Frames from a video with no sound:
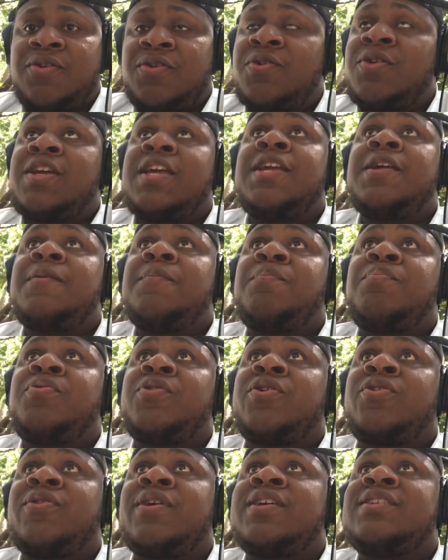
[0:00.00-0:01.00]
keep
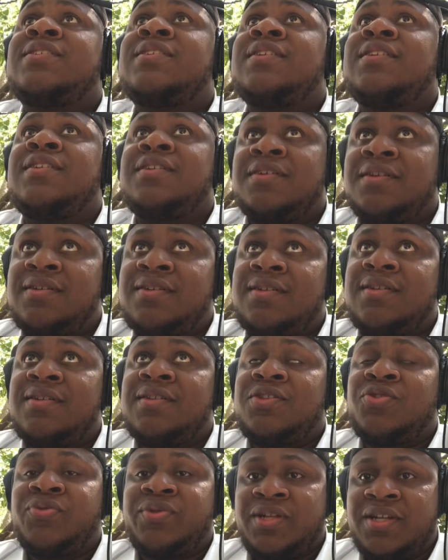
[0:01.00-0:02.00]
progressing
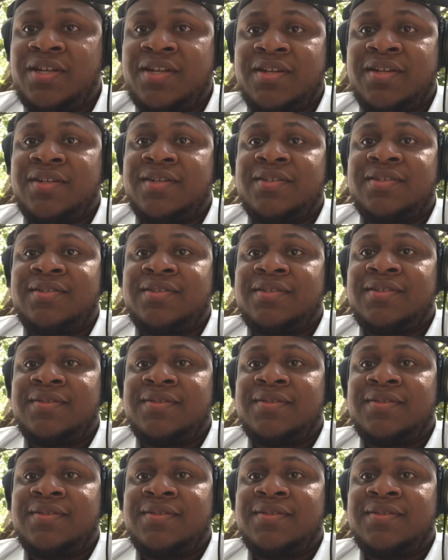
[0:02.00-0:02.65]
through the years.